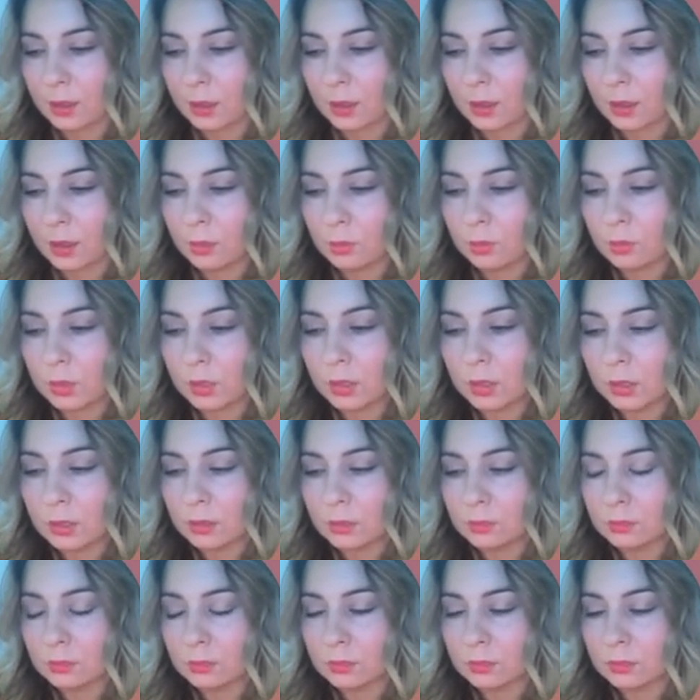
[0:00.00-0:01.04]
It
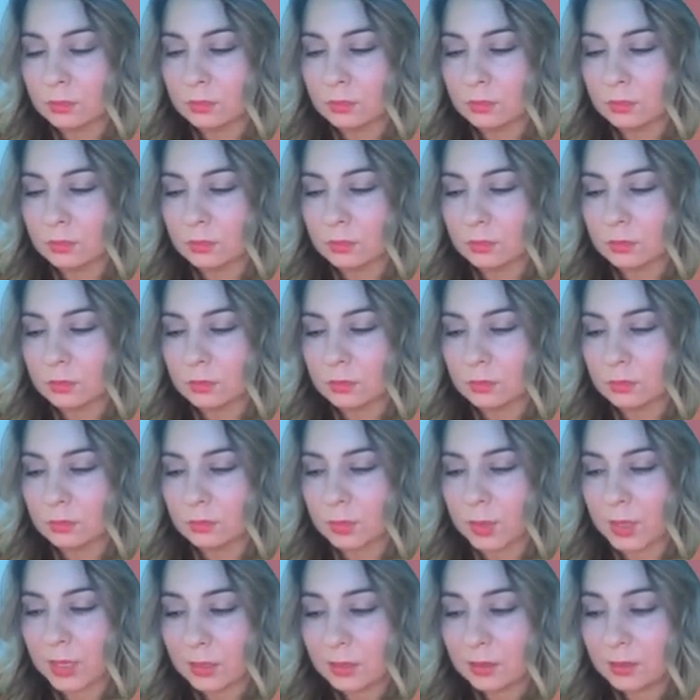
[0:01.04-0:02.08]
would
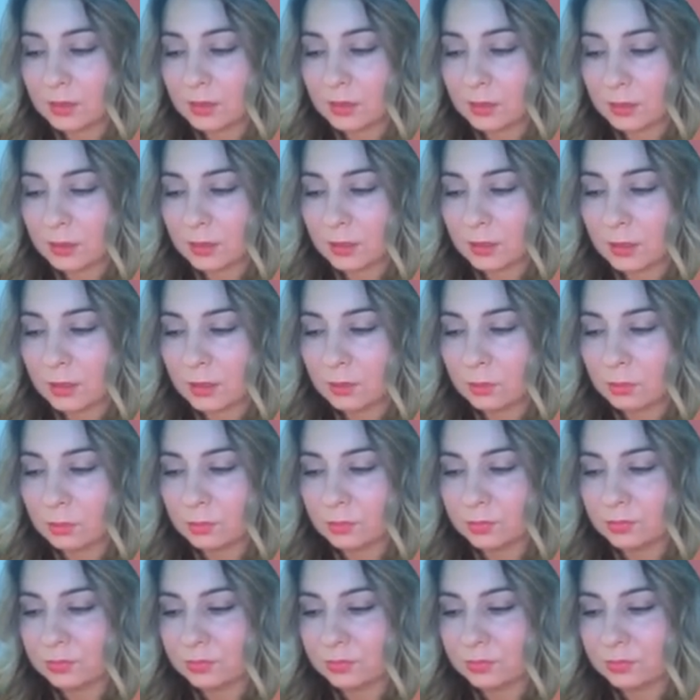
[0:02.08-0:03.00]
basically